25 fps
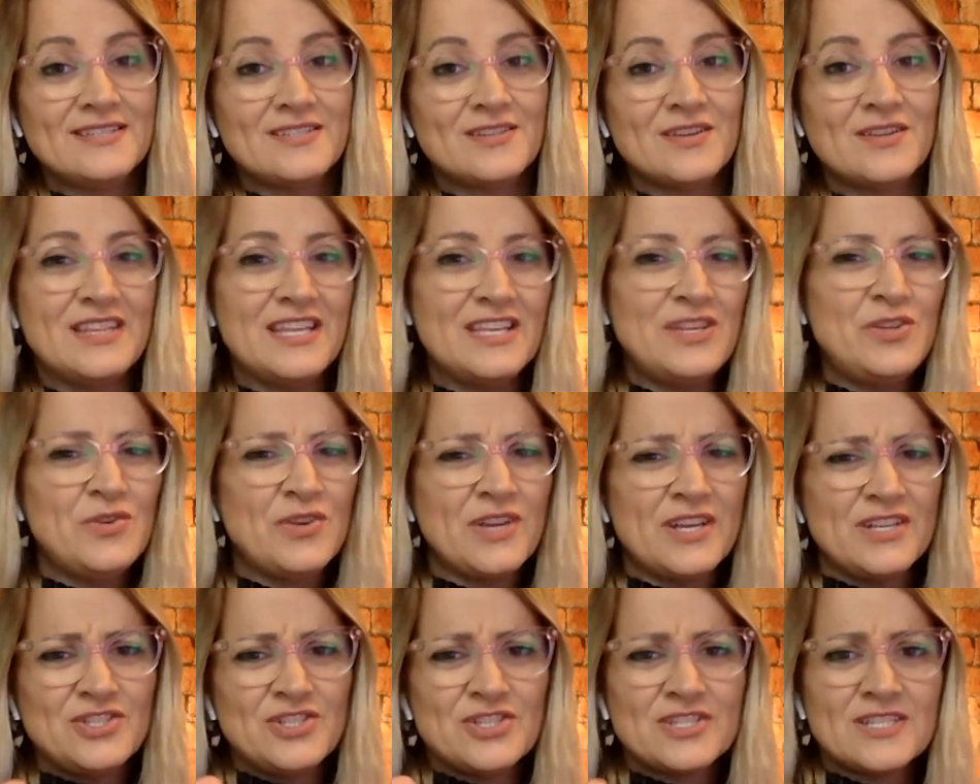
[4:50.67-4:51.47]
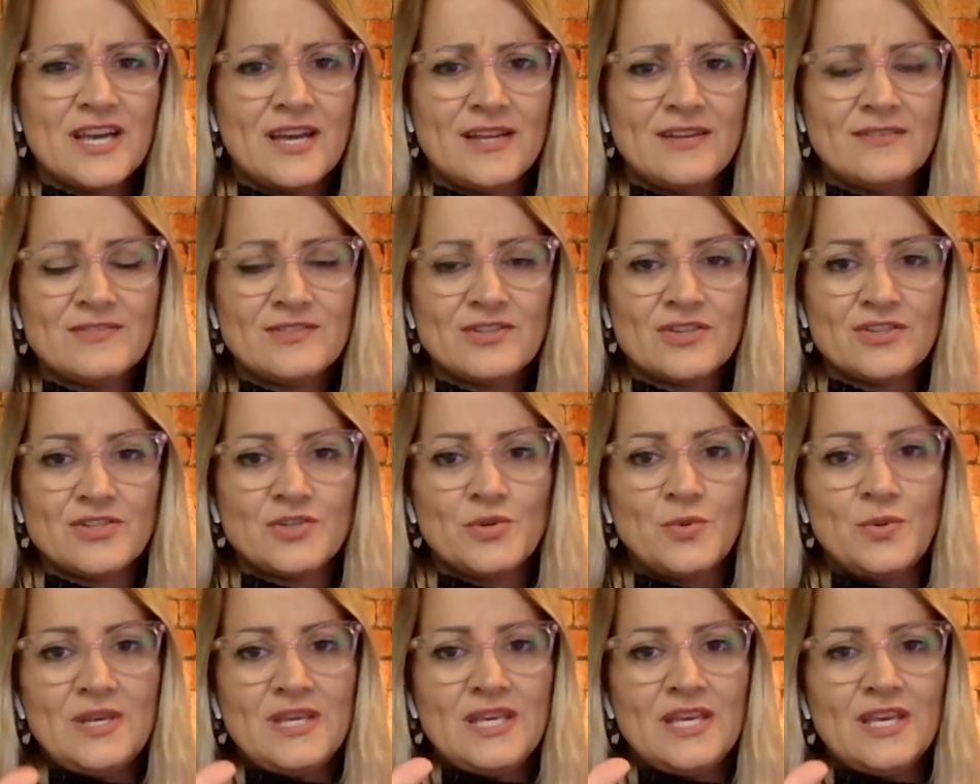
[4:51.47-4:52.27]
So then you can just kind of start
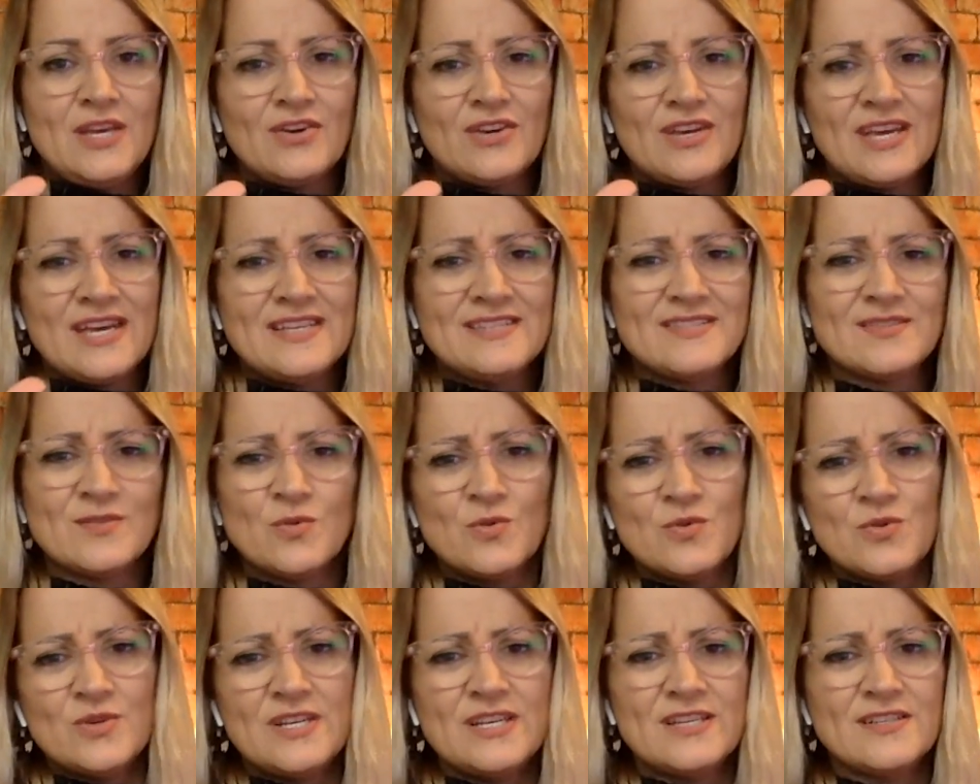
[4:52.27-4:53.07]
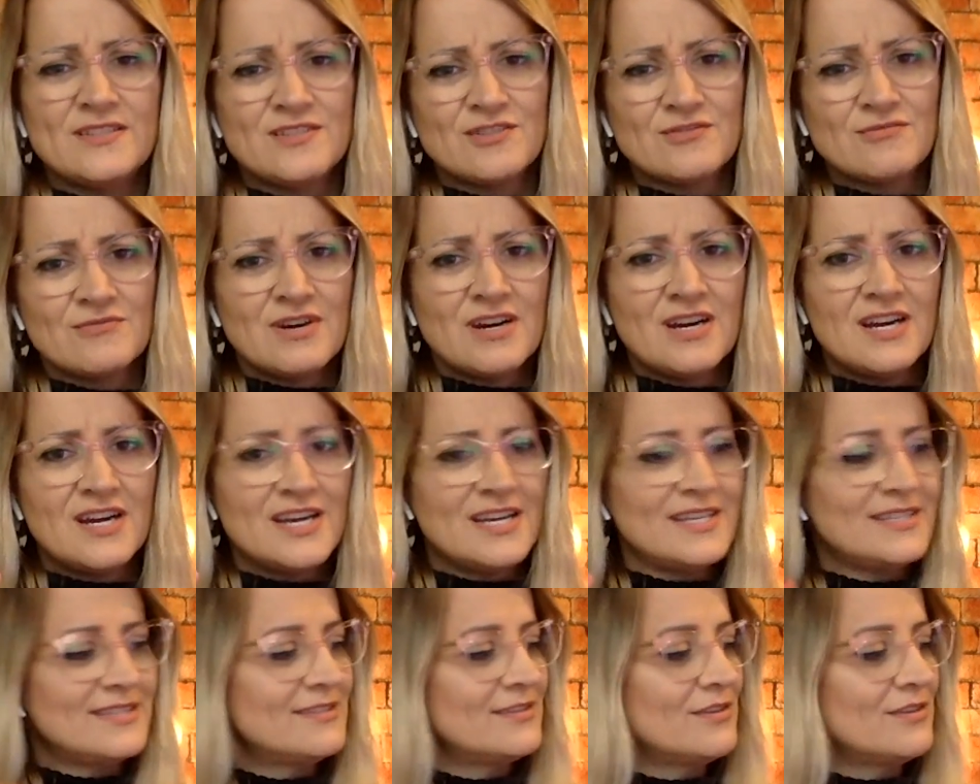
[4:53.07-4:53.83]
tweaking. Okay, is the audience right?